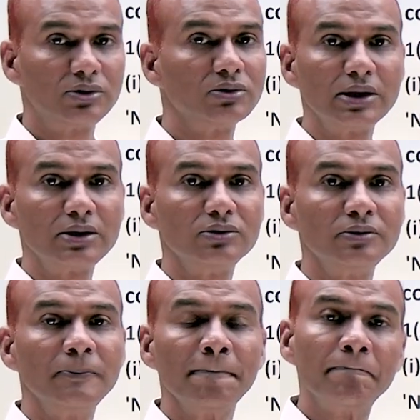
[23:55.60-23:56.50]
do they
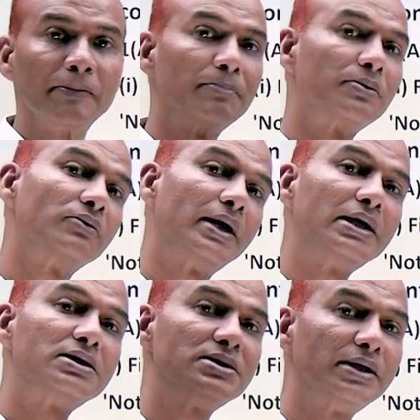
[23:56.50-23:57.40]
do? They
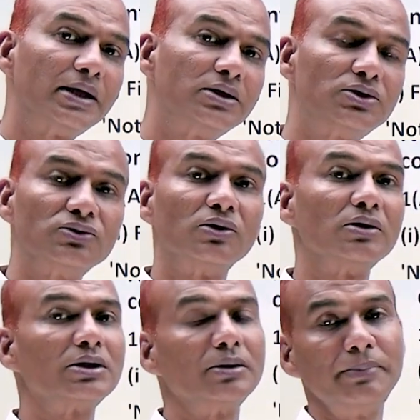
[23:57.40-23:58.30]
provide shade to
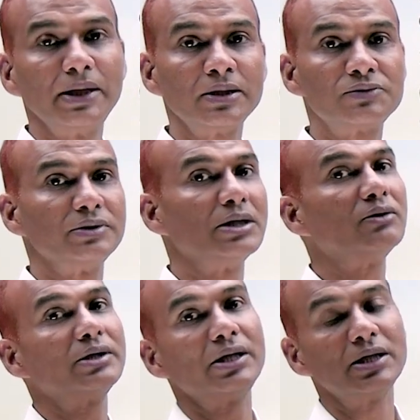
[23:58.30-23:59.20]
all the beings
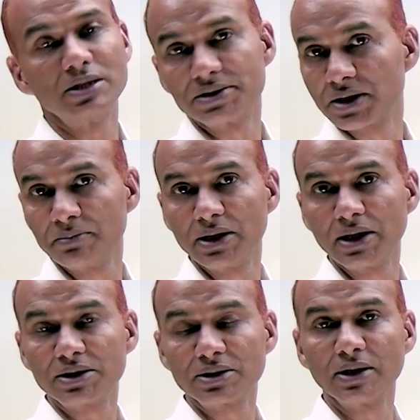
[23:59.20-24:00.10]
without any
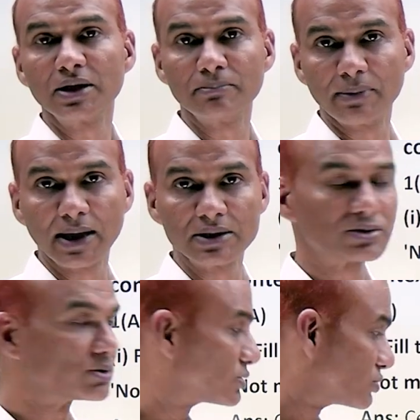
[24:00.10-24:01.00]
discrimination and bias.
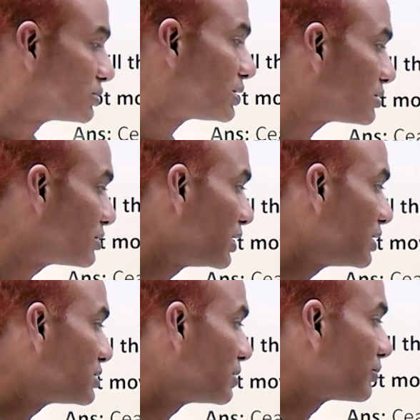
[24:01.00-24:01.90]
So through the
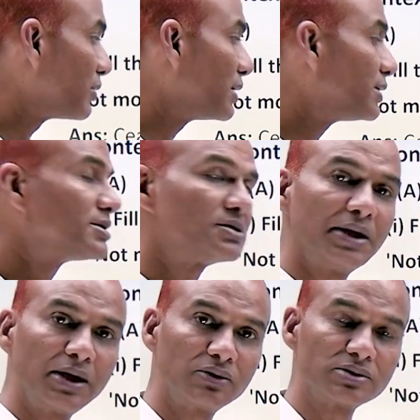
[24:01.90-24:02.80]
trees, the poet is
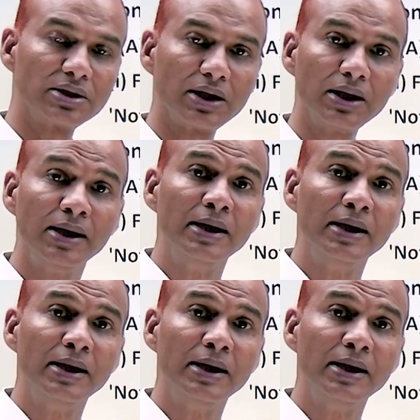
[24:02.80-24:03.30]
trying to say